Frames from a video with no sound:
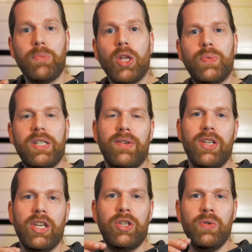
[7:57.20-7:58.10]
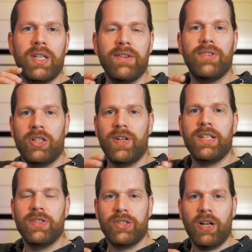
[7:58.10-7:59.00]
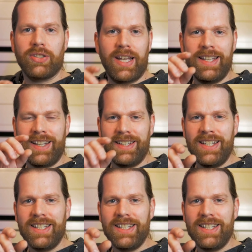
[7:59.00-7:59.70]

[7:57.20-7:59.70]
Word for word: Small tweaks with the EQ give great results and you can